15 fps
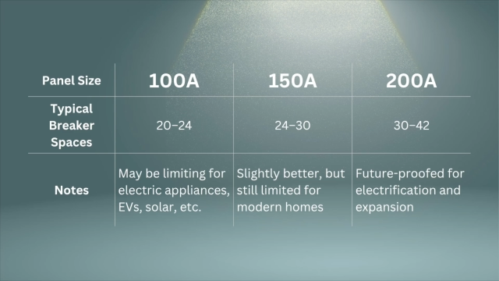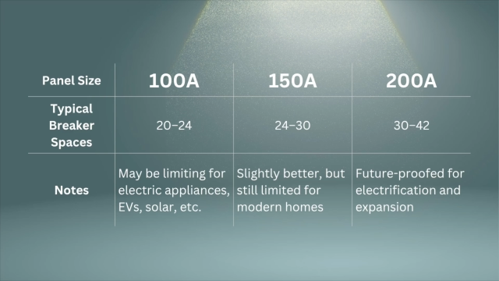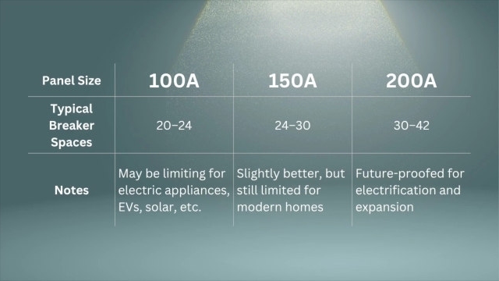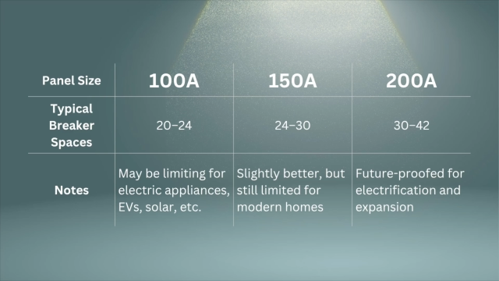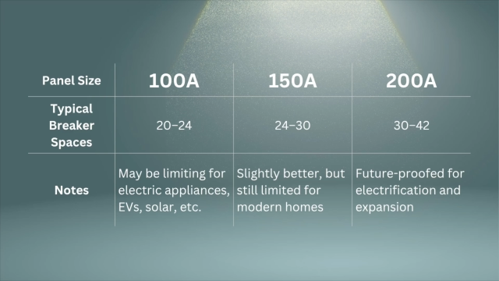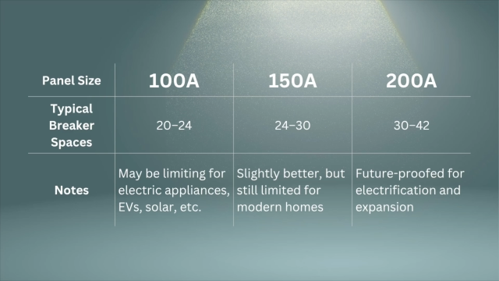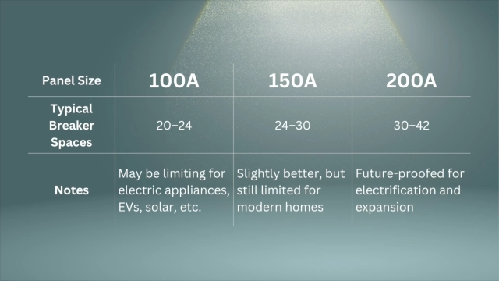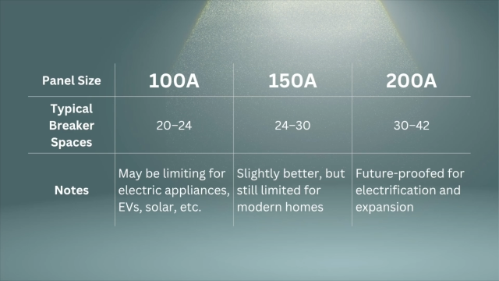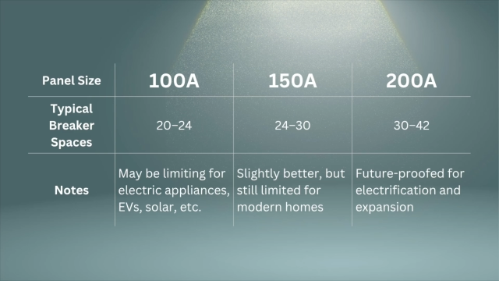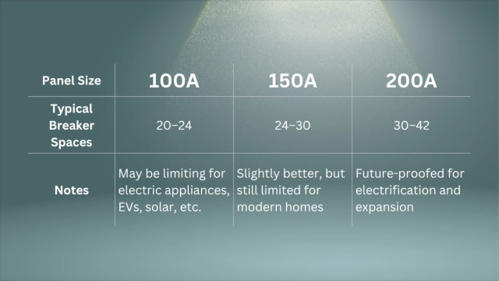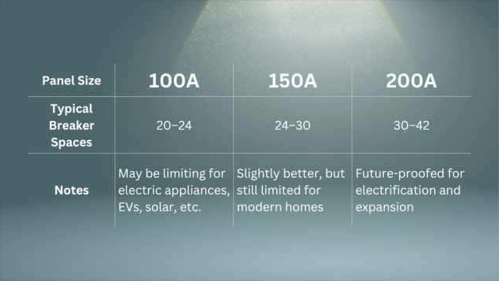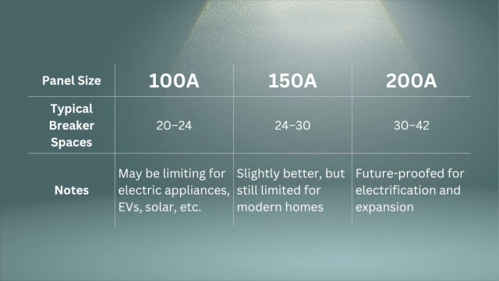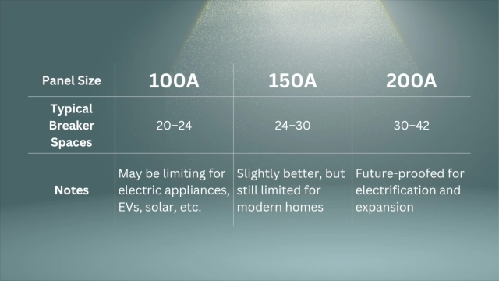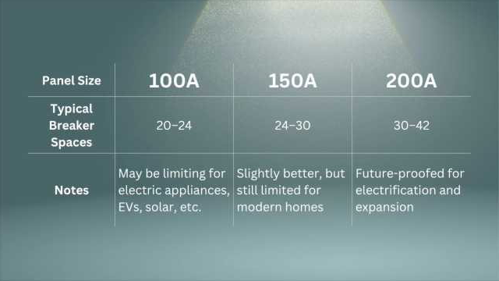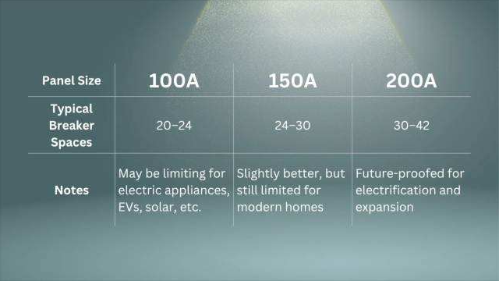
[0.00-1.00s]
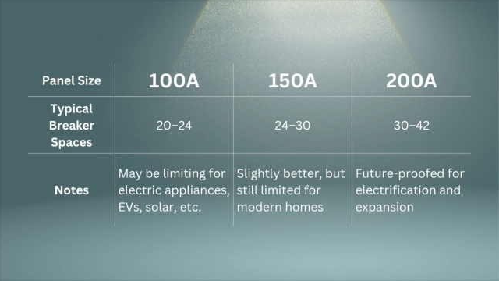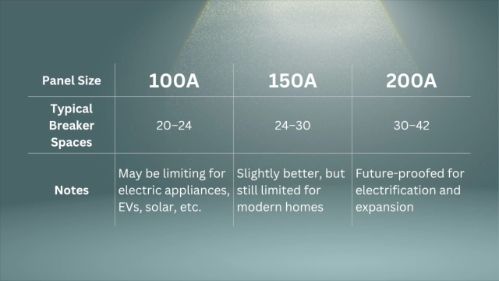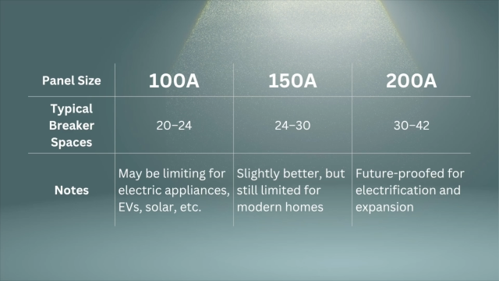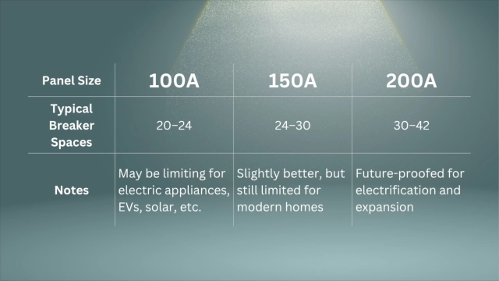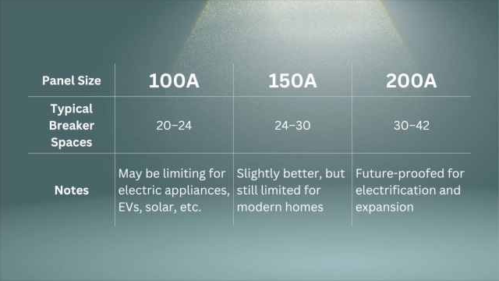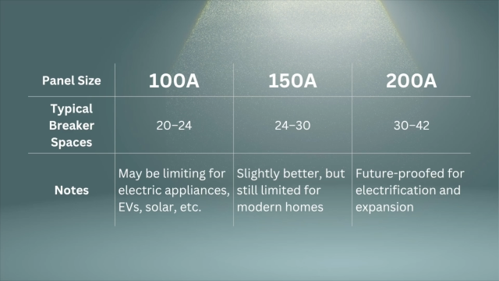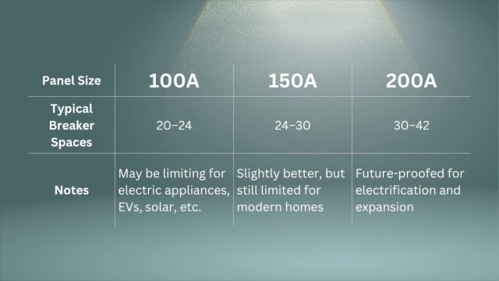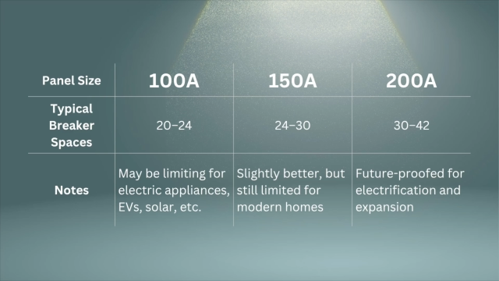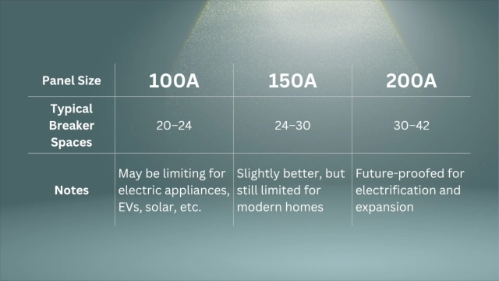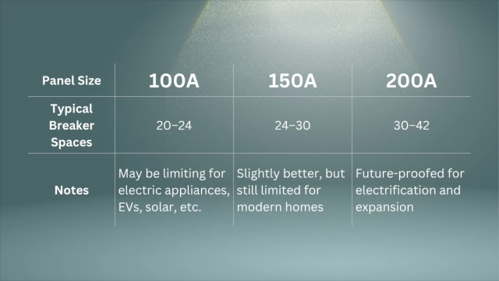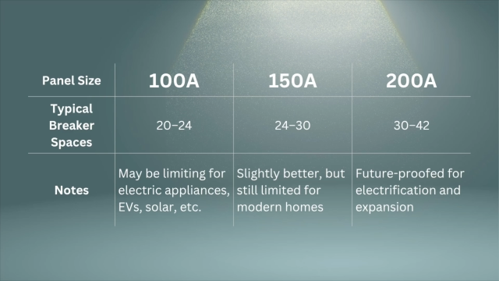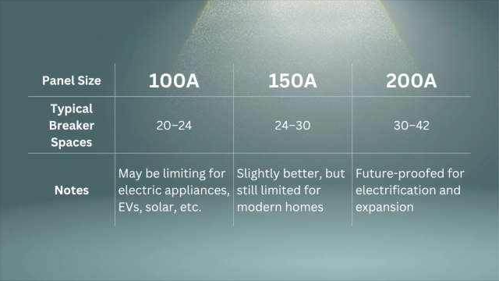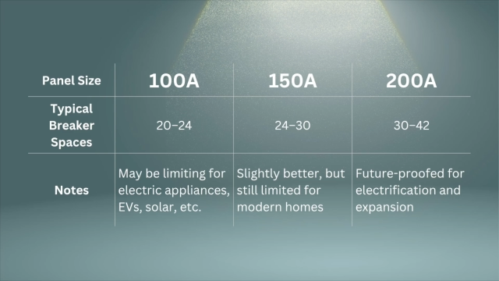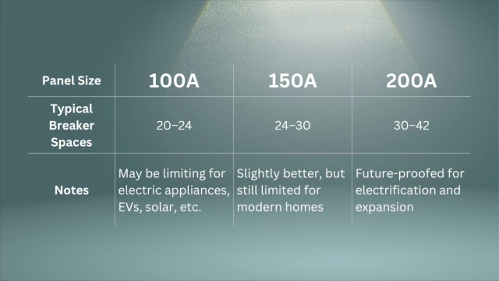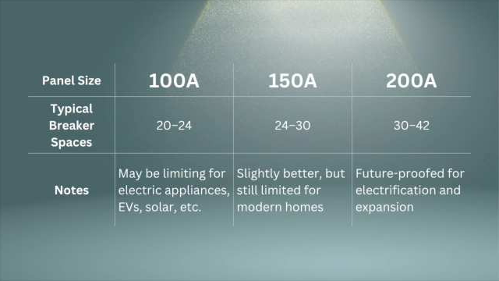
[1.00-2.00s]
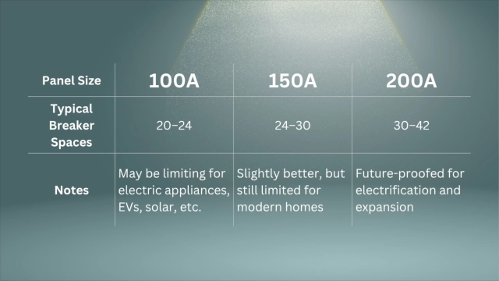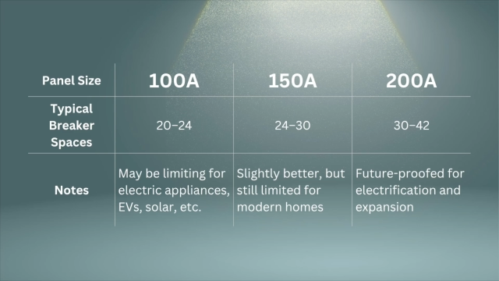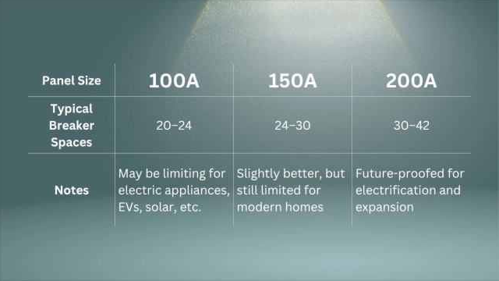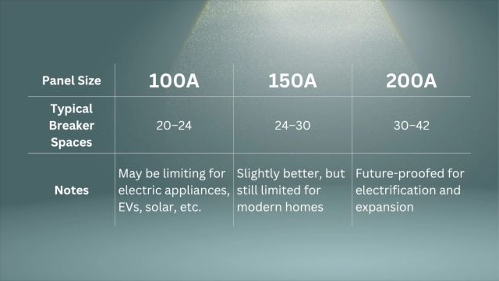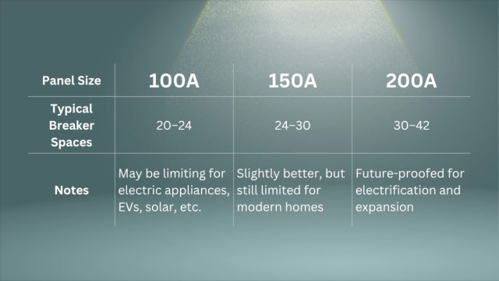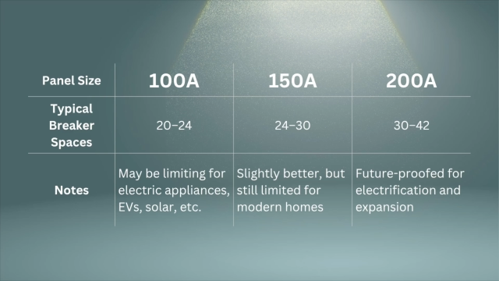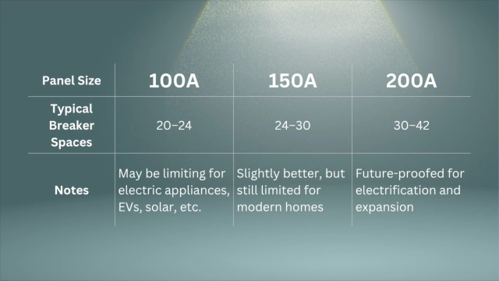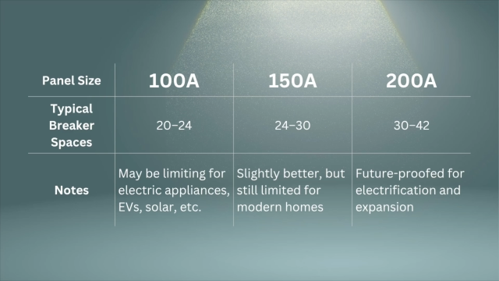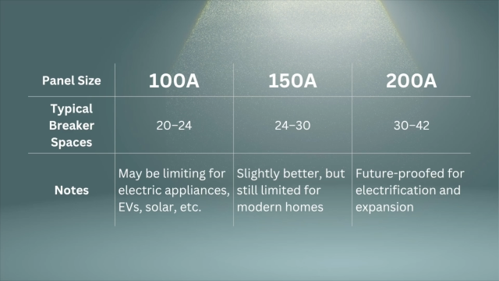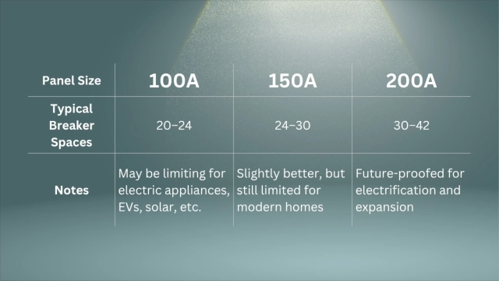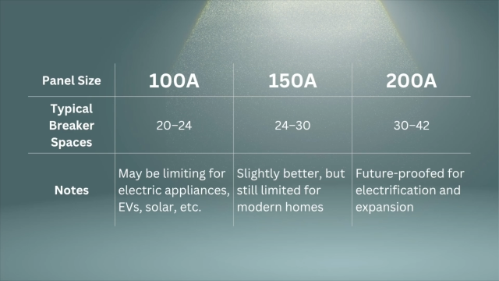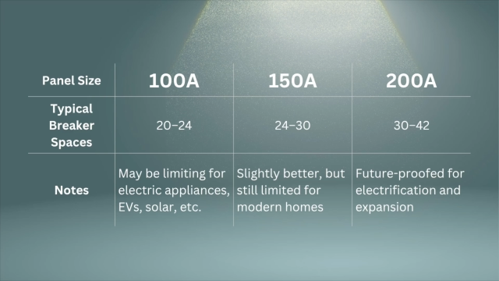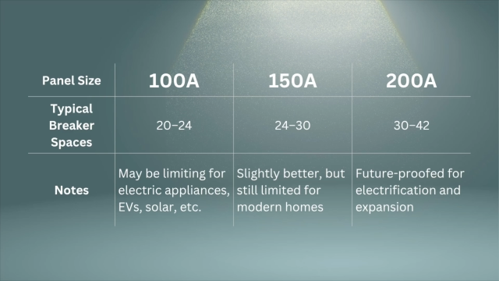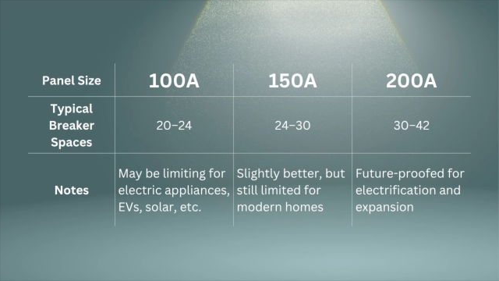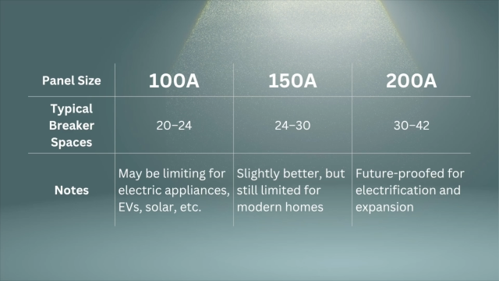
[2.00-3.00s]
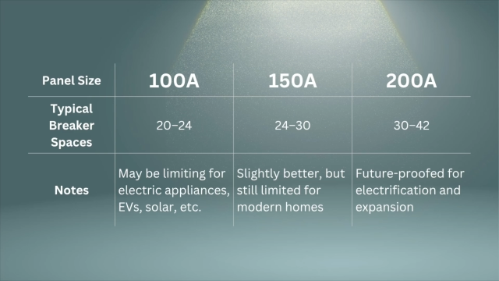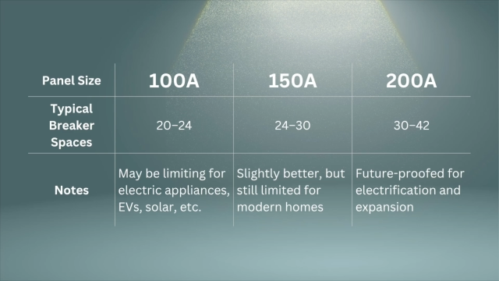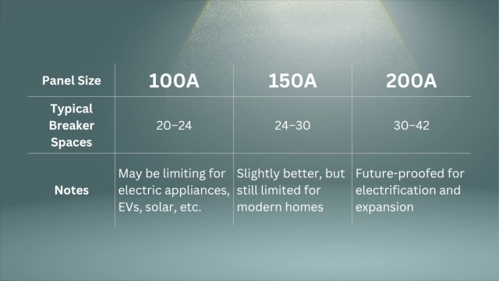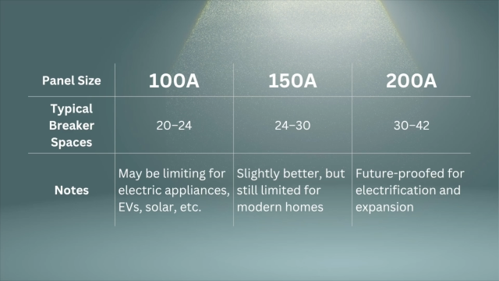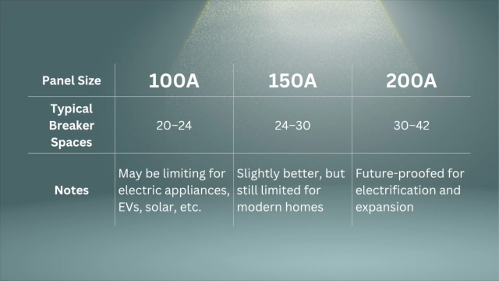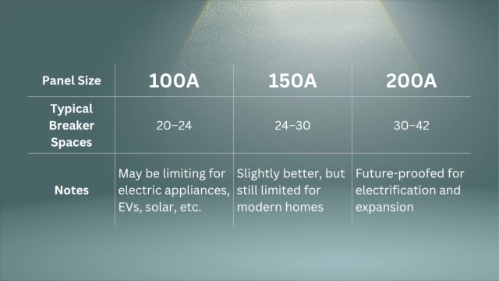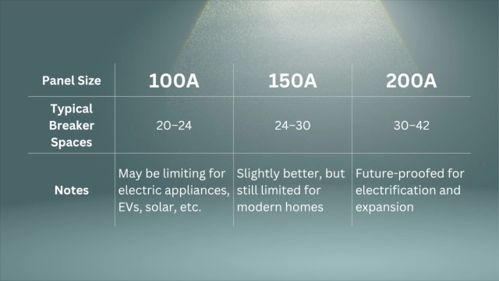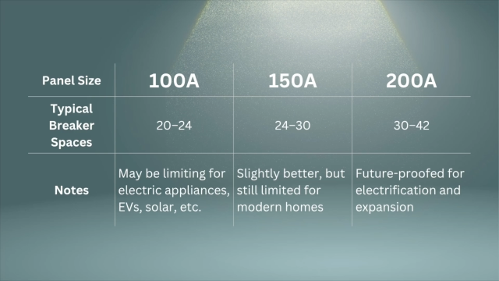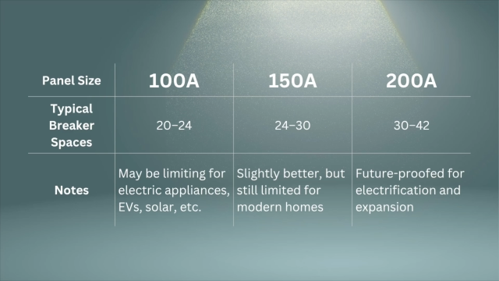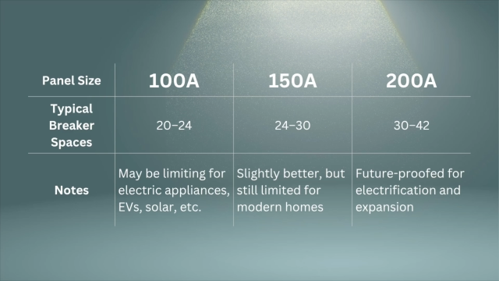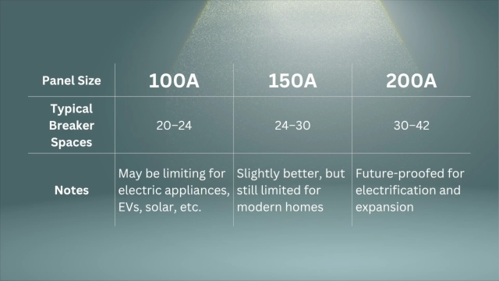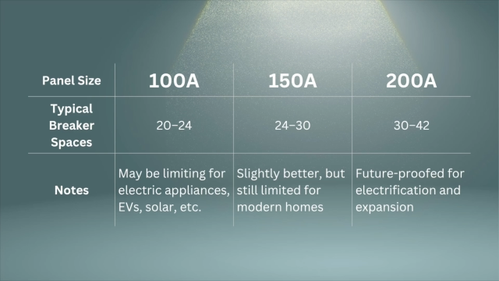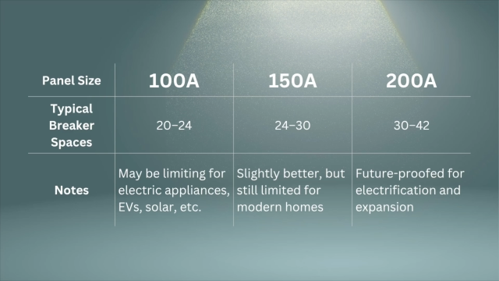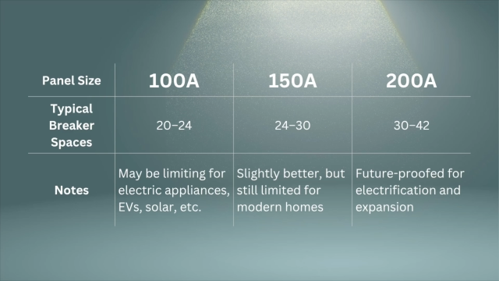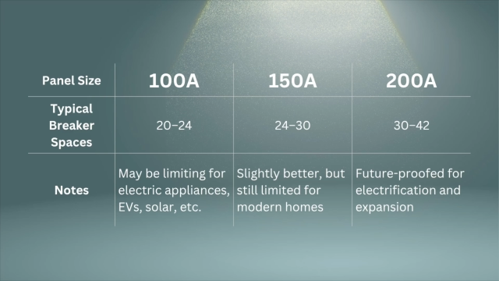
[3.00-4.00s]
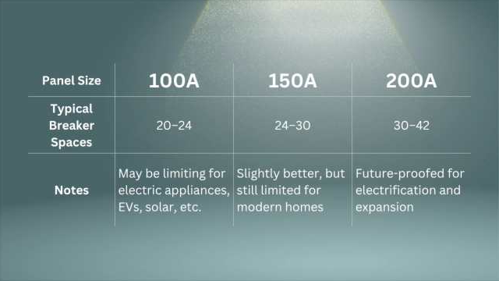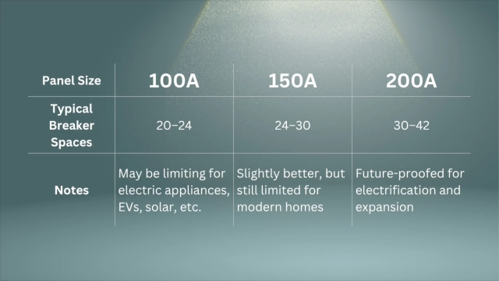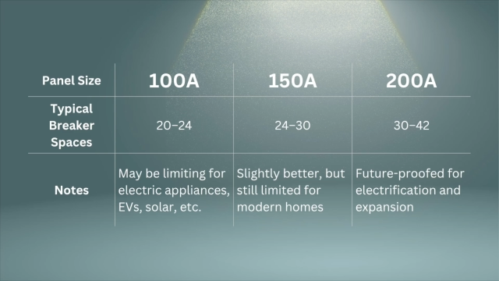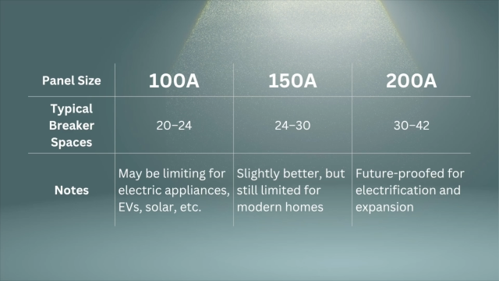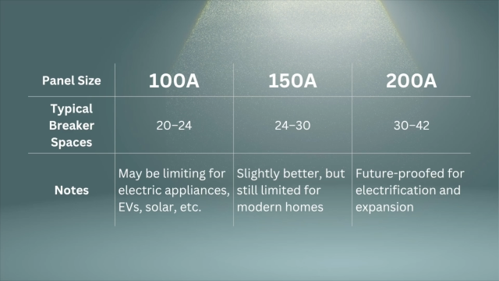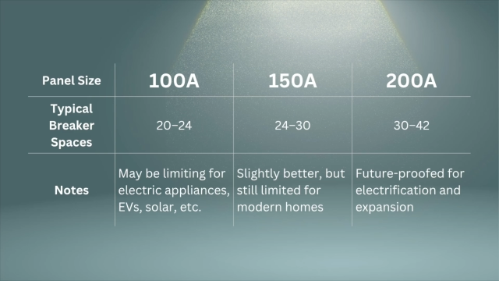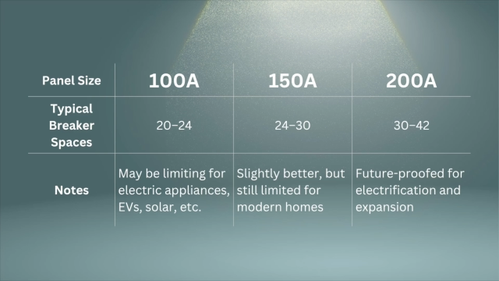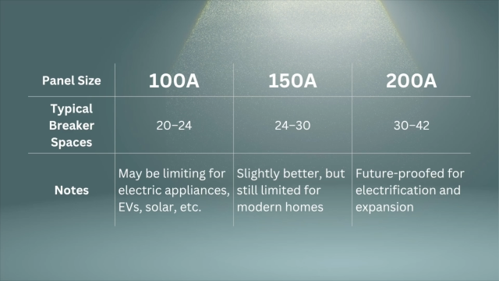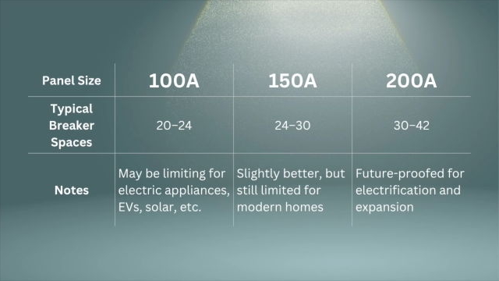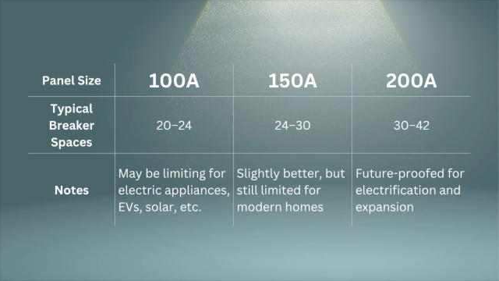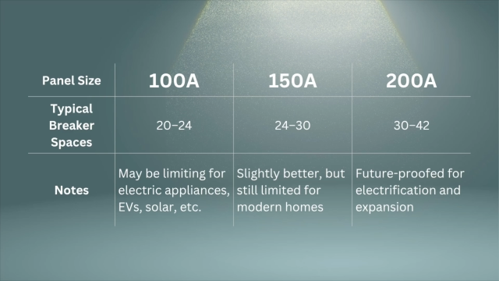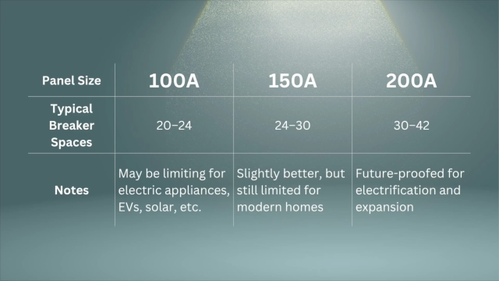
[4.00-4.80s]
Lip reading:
Nobody's mouth can be seen.